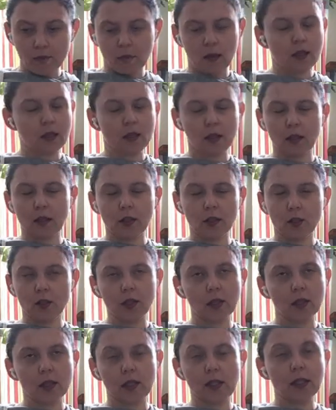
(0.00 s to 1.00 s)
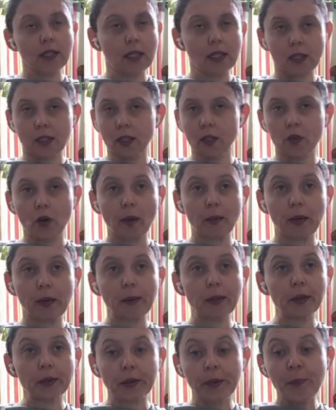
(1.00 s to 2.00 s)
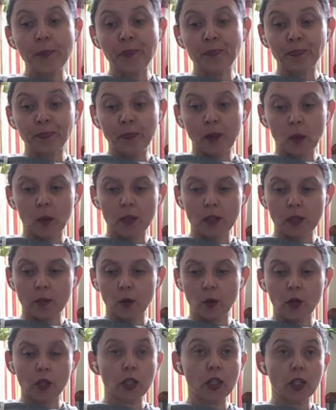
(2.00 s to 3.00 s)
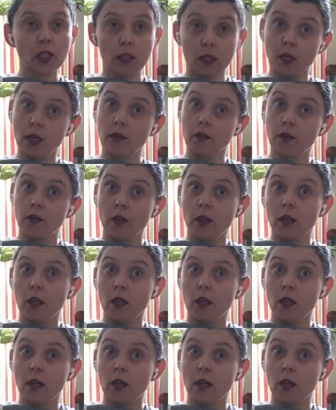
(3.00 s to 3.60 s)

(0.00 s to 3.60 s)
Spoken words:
It's delicious. It tastes like strawberry milk with some crunchy stuff.